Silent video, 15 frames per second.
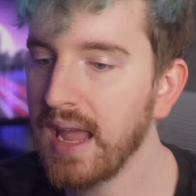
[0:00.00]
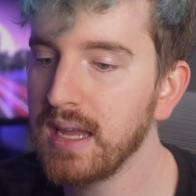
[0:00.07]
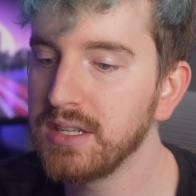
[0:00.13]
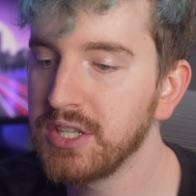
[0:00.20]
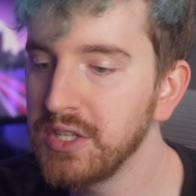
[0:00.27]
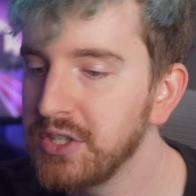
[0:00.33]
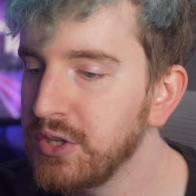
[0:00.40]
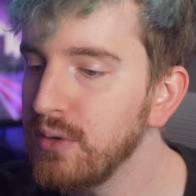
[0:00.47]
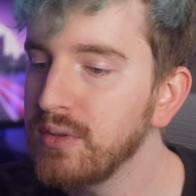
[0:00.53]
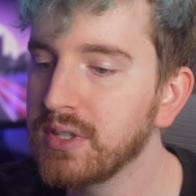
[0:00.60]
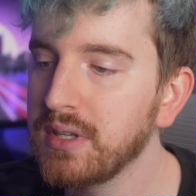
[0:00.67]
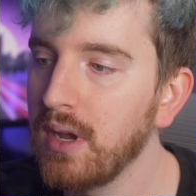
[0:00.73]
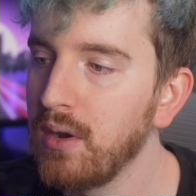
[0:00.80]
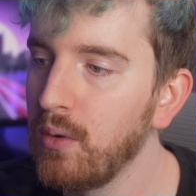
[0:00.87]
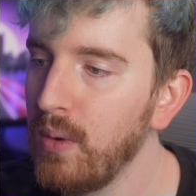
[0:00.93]
And to do
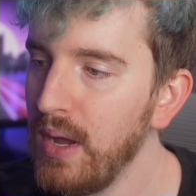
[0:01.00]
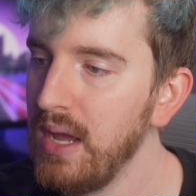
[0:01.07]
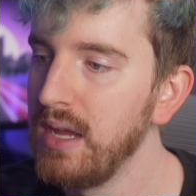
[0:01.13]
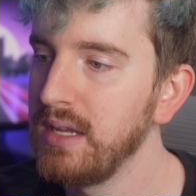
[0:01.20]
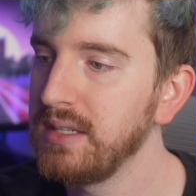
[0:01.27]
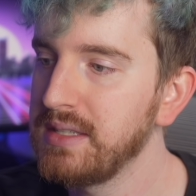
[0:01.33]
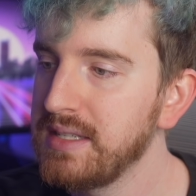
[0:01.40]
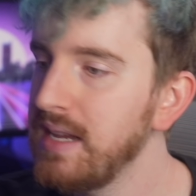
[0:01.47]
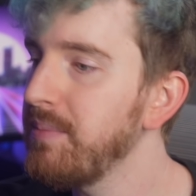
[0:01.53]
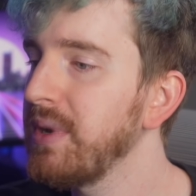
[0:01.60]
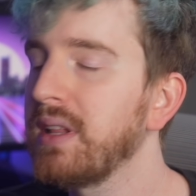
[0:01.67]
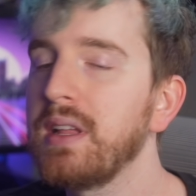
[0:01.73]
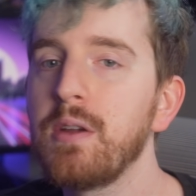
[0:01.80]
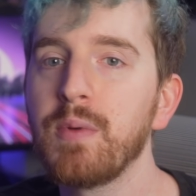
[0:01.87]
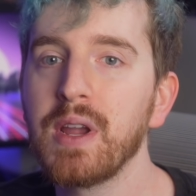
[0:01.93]
so
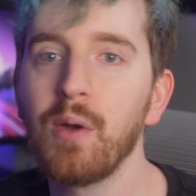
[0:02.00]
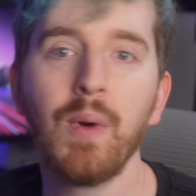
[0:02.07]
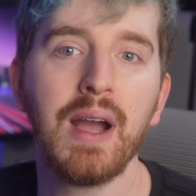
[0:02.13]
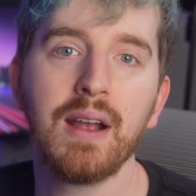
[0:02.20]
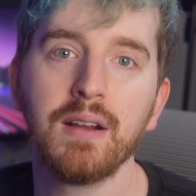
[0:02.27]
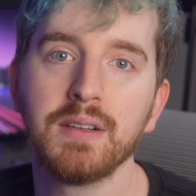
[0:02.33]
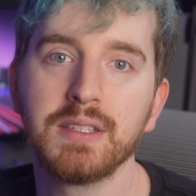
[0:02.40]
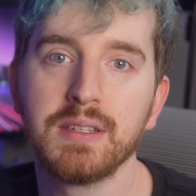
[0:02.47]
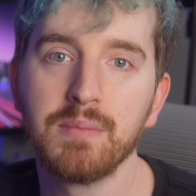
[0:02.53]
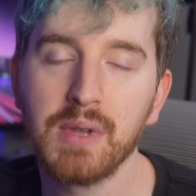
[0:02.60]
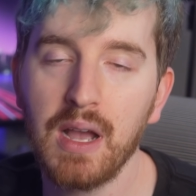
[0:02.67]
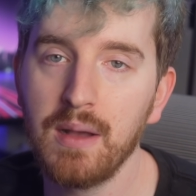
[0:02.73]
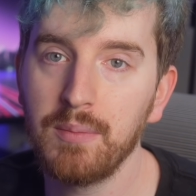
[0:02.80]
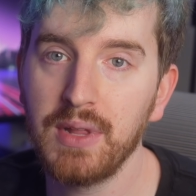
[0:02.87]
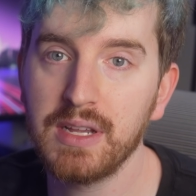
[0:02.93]
typically requires some
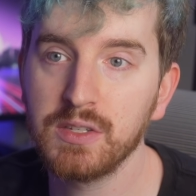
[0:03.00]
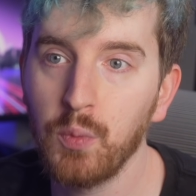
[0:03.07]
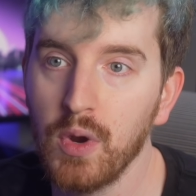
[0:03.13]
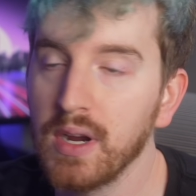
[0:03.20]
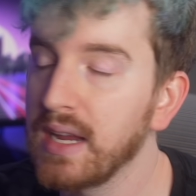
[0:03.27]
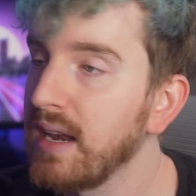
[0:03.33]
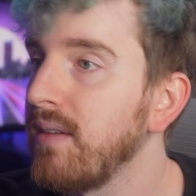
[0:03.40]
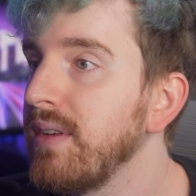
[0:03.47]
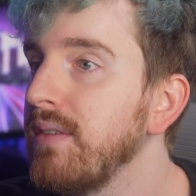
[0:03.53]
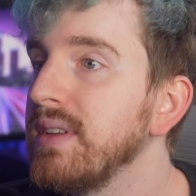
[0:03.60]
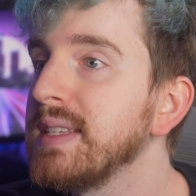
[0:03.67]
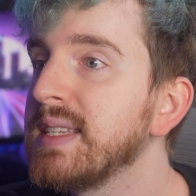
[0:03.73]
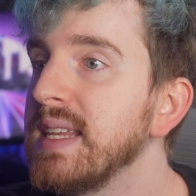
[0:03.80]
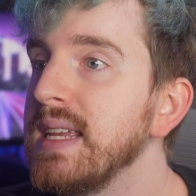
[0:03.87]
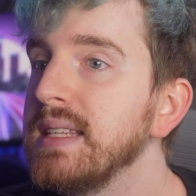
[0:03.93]
complex work, and I've
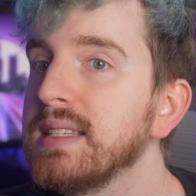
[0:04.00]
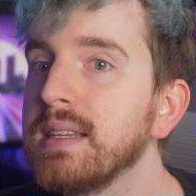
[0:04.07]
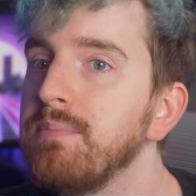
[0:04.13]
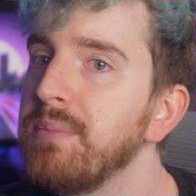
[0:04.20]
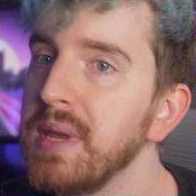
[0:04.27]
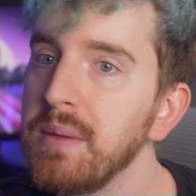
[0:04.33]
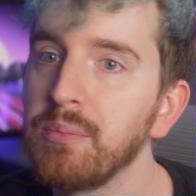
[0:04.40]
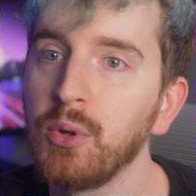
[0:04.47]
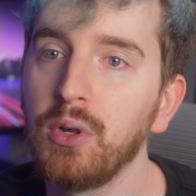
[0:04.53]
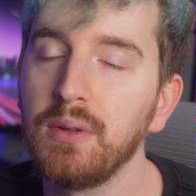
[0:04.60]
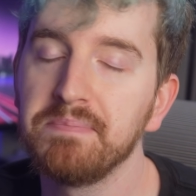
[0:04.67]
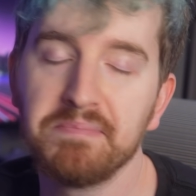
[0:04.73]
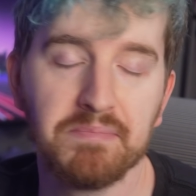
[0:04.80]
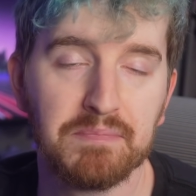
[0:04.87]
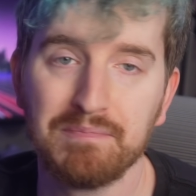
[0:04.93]
even seen some
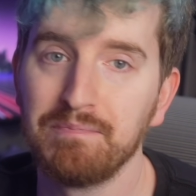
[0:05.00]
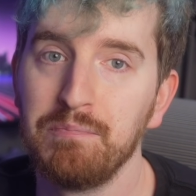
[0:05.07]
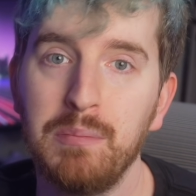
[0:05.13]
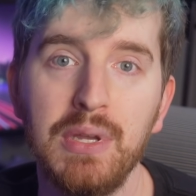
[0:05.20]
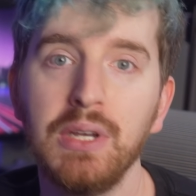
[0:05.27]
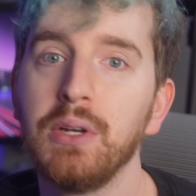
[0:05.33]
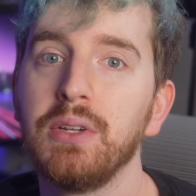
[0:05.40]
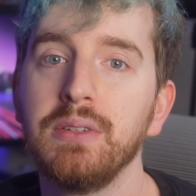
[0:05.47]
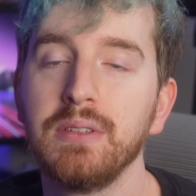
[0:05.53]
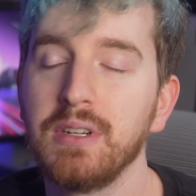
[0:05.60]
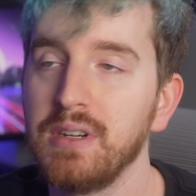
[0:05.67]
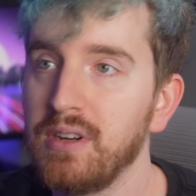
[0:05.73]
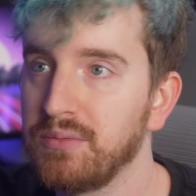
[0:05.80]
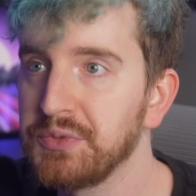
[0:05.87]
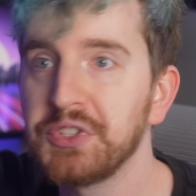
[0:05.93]
people
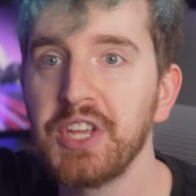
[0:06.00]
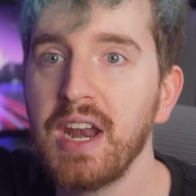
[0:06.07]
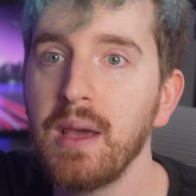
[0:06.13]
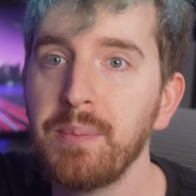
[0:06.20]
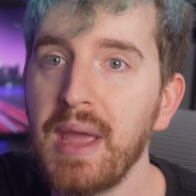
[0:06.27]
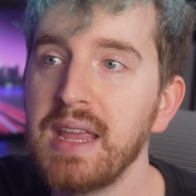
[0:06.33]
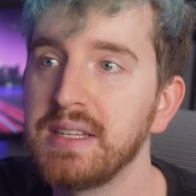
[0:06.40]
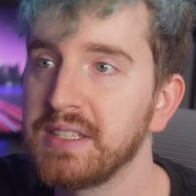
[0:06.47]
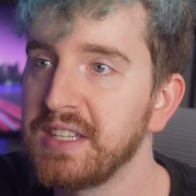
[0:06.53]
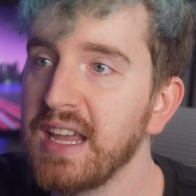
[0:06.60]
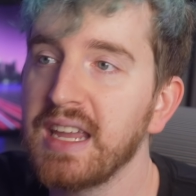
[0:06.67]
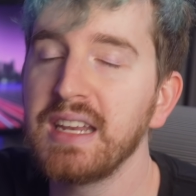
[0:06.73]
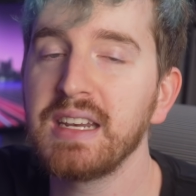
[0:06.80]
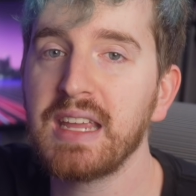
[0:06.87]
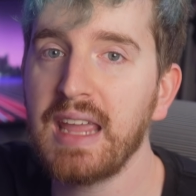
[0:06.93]
set up a
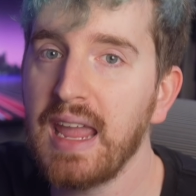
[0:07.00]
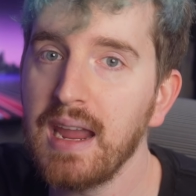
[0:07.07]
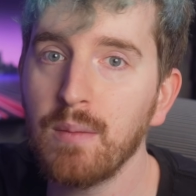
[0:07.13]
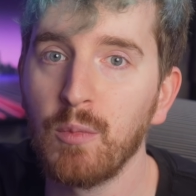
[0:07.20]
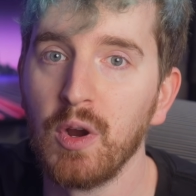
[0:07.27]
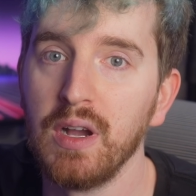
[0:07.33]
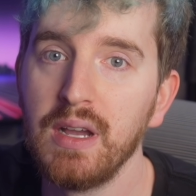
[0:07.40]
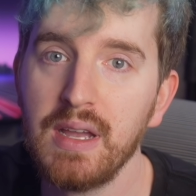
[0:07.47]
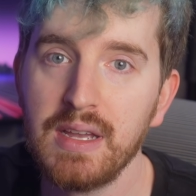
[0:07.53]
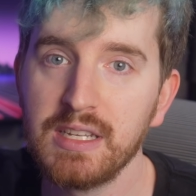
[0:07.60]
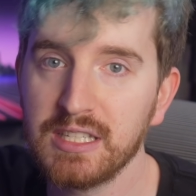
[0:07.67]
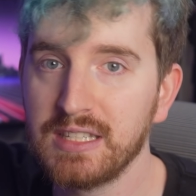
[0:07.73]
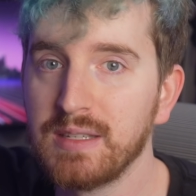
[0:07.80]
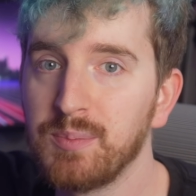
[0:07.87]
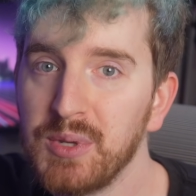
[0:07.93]
second camera
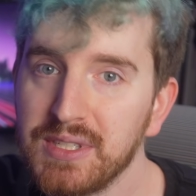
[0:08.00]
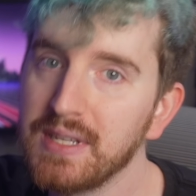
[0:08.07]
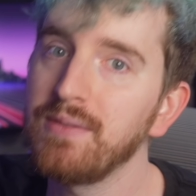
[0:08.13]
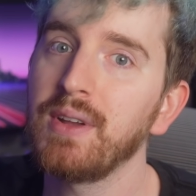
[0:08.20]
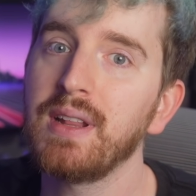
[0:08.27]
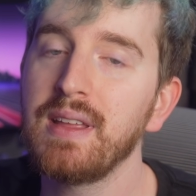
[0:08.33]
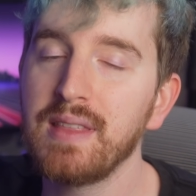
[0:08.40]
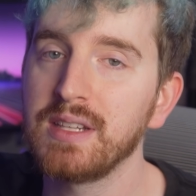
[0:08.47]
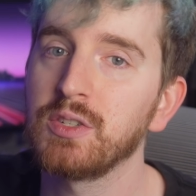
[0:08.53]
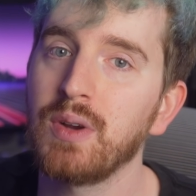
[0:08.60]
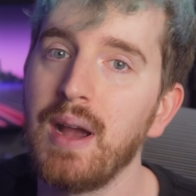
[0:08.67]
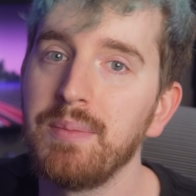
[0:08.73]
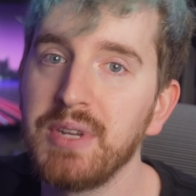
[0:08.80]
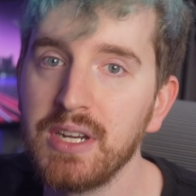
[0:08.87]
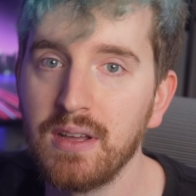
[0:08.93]
specifically that's
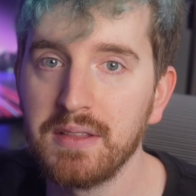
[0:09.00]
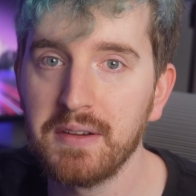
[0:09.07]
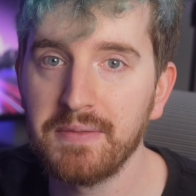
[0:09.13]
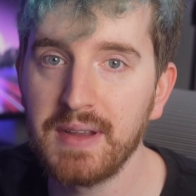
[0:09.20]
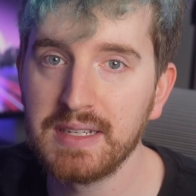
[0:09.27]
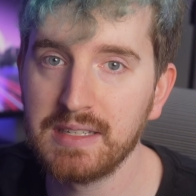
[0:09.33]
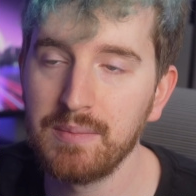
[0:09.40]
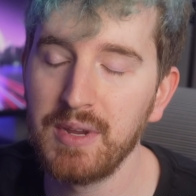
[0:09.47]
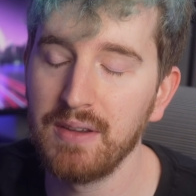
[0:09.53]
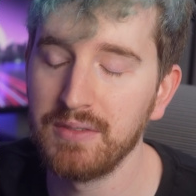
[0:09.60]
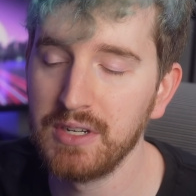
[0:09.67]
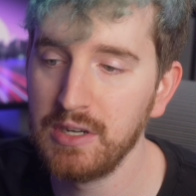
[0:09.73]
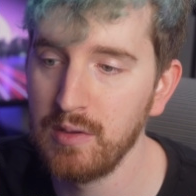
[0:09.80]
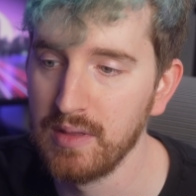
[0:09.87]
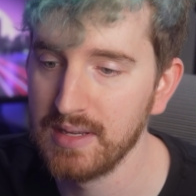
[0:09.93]
cropped in on their face to be able
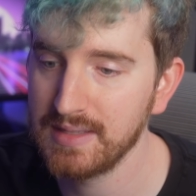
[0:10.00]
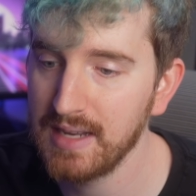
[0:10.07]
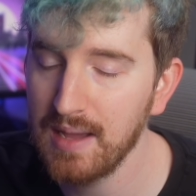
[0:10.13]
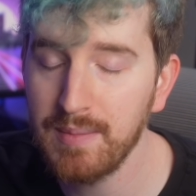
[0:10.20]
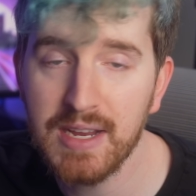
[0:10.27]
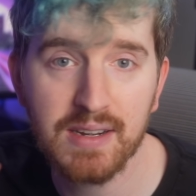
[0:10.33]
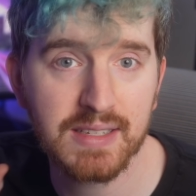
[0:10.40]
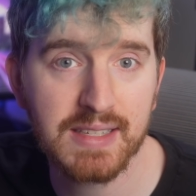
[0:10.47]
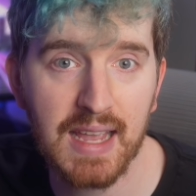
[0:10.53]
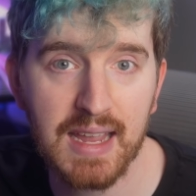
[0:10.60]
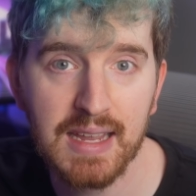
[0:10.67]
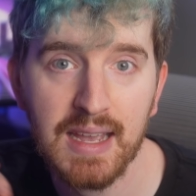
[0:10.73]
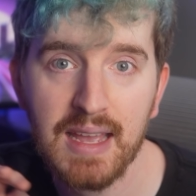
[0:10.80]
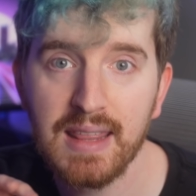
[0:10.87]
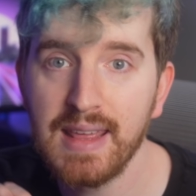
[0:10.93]
to do this. And I'm here to
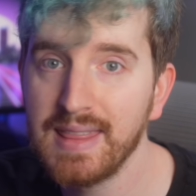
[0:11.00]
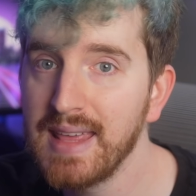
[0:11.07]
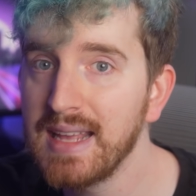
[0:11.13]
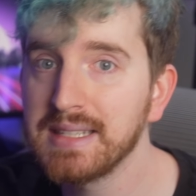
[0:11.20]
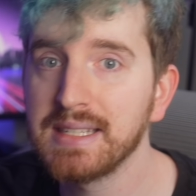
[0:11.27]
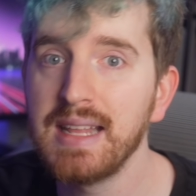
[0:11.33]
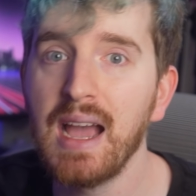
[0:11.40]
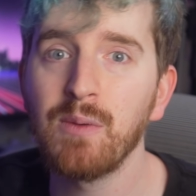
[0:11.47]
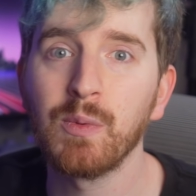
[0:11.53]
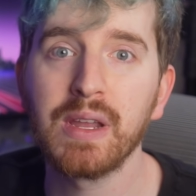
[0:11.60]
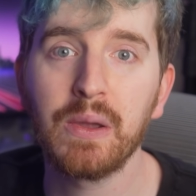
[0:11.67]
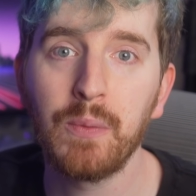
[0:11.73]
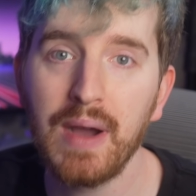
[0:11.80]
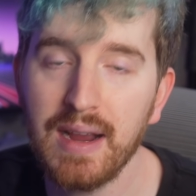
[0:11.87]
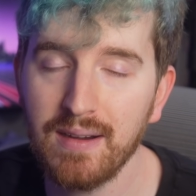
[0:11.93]
say that that's not
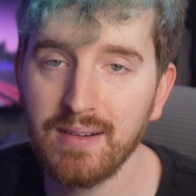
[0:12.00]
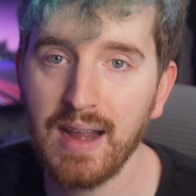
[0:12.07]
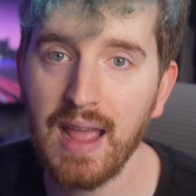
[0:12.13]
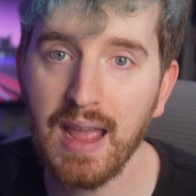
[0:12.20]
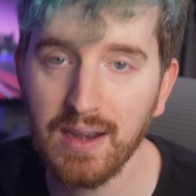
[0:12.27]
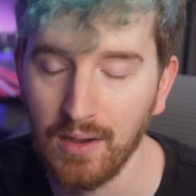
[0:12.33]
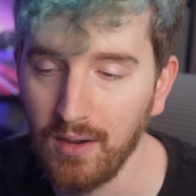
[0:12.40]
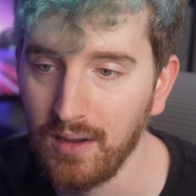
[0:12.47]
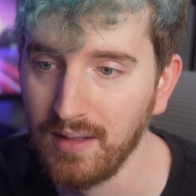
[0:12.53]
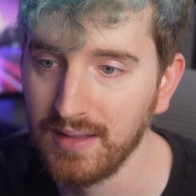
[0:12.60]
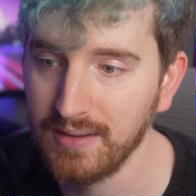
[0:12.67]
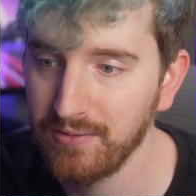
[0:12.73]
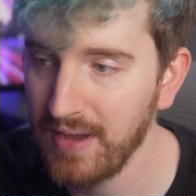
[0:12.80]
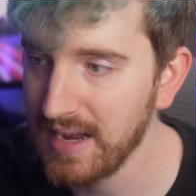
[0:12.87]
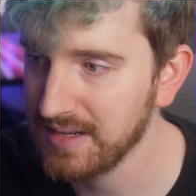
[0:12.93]
required at all.
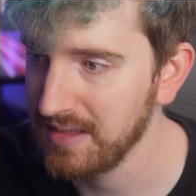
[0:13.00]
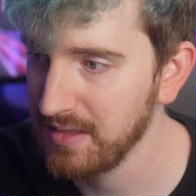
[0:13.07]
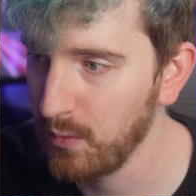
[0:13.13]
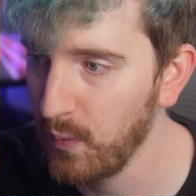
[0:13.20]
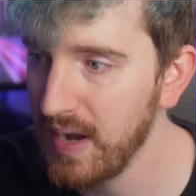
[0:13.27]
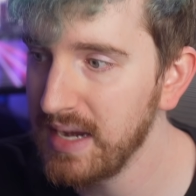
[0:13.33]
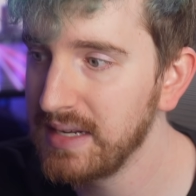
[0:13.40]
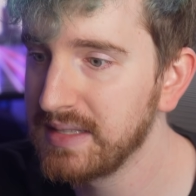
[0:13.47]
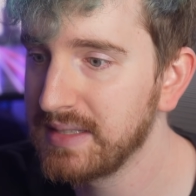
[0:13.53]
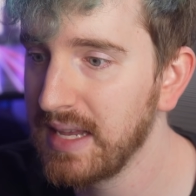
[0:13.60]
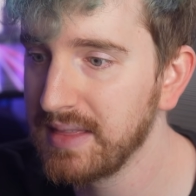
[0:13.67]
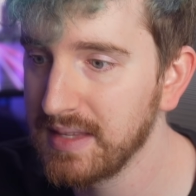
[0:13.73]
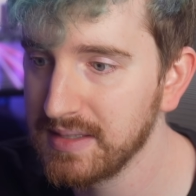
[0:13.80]
In fact, the way to set